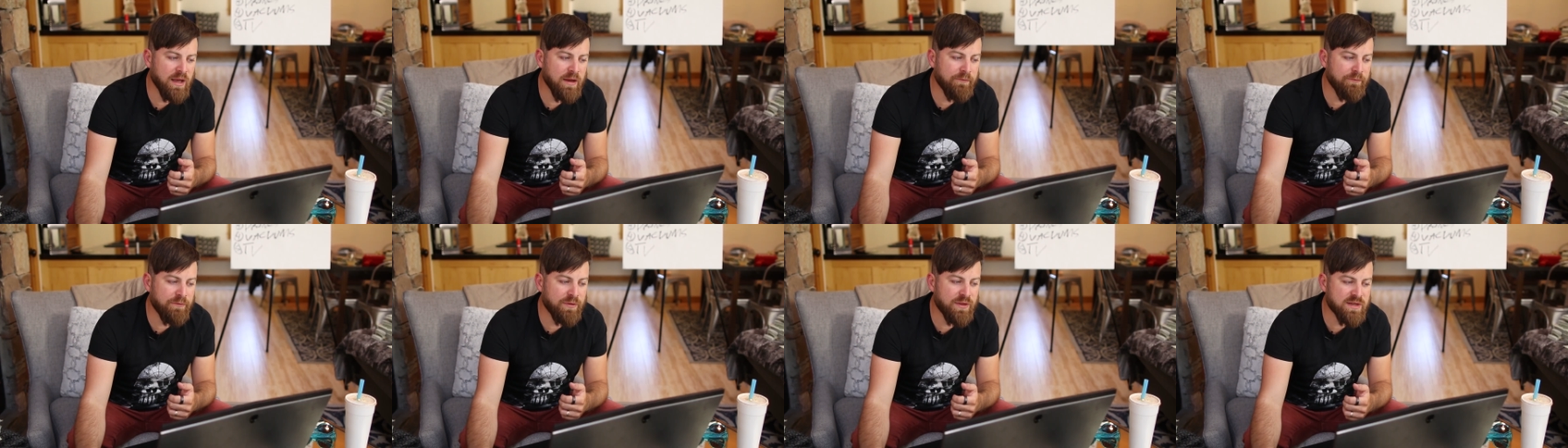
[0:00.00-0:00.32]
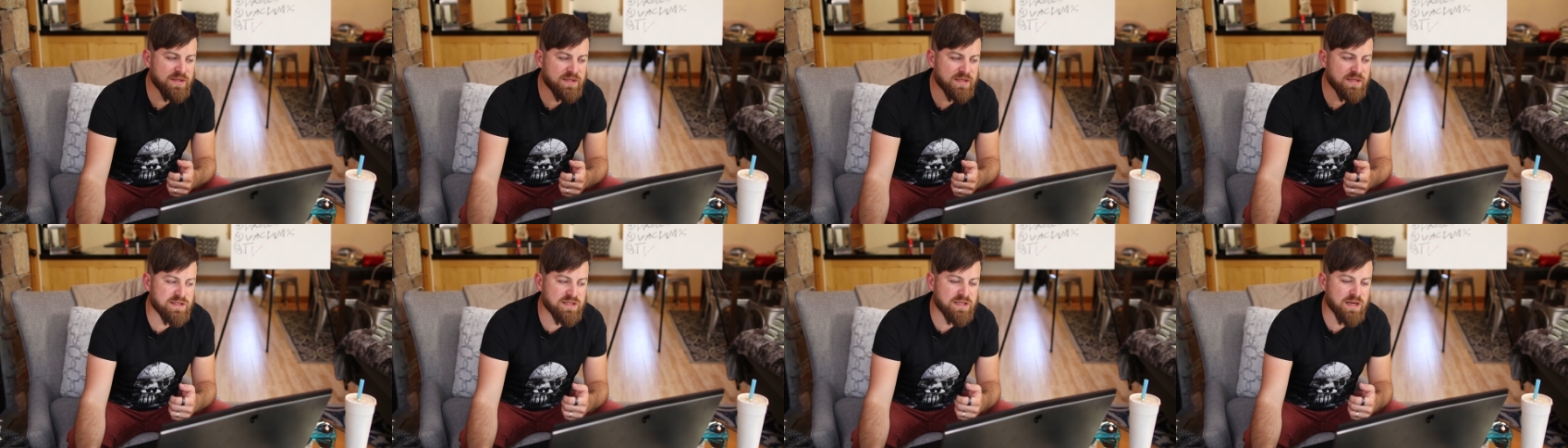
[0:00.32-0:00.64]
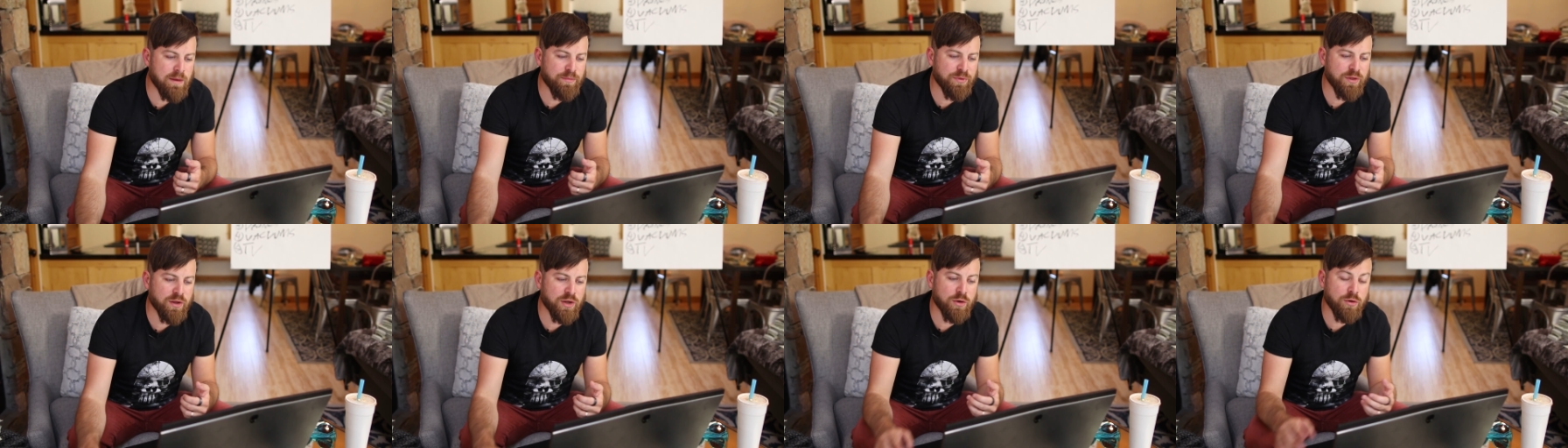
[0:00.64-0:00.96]
if this is
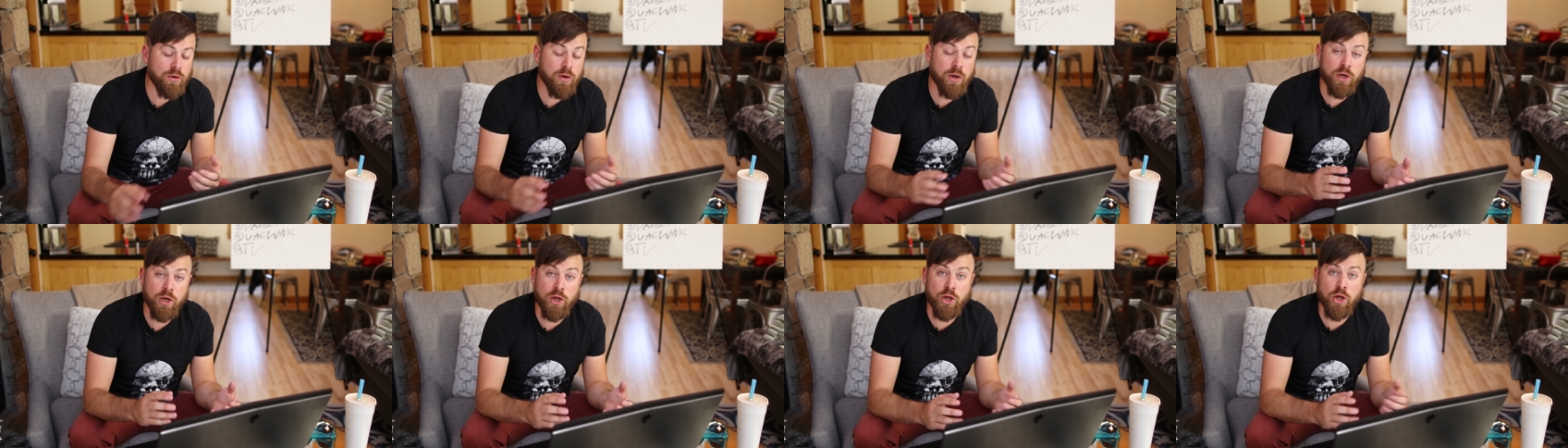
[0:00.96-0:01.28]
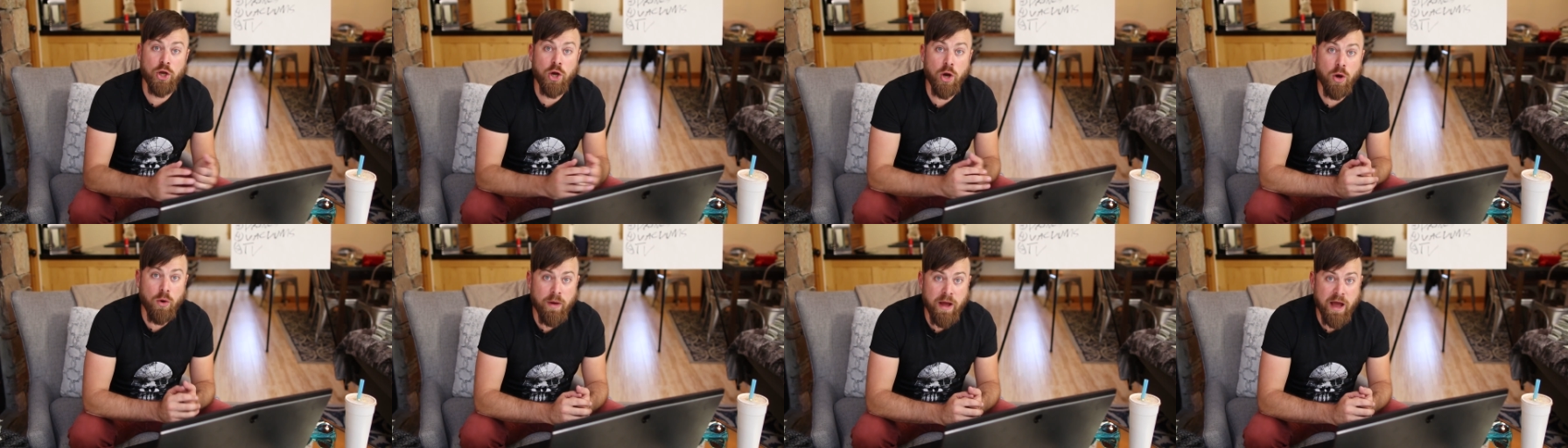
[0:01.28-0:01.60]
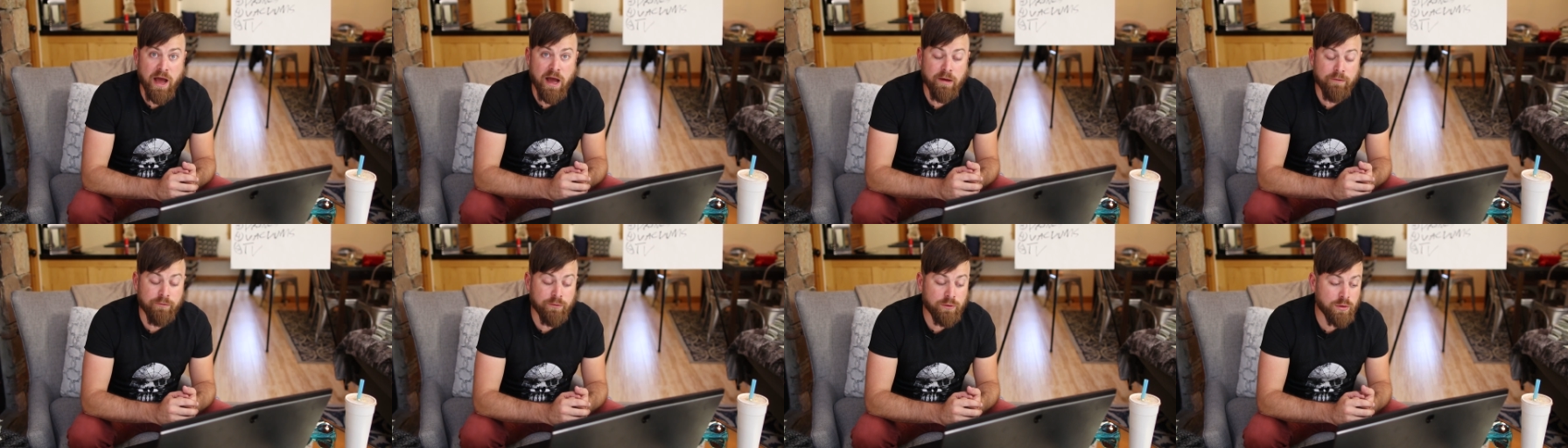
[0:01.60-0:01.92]
something you're going to go
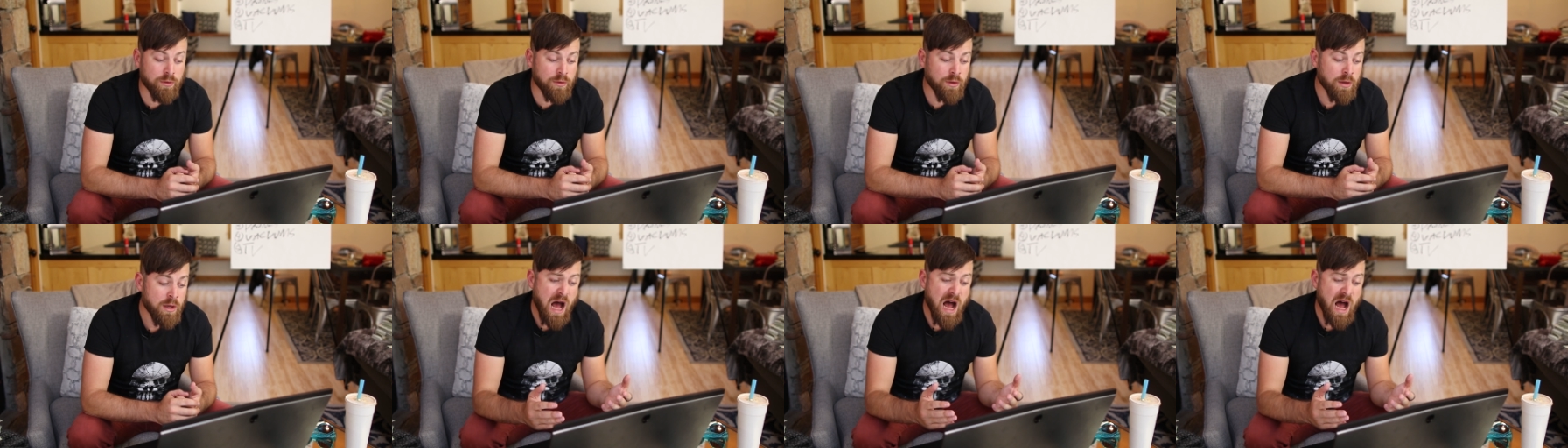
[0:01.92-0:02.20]
after,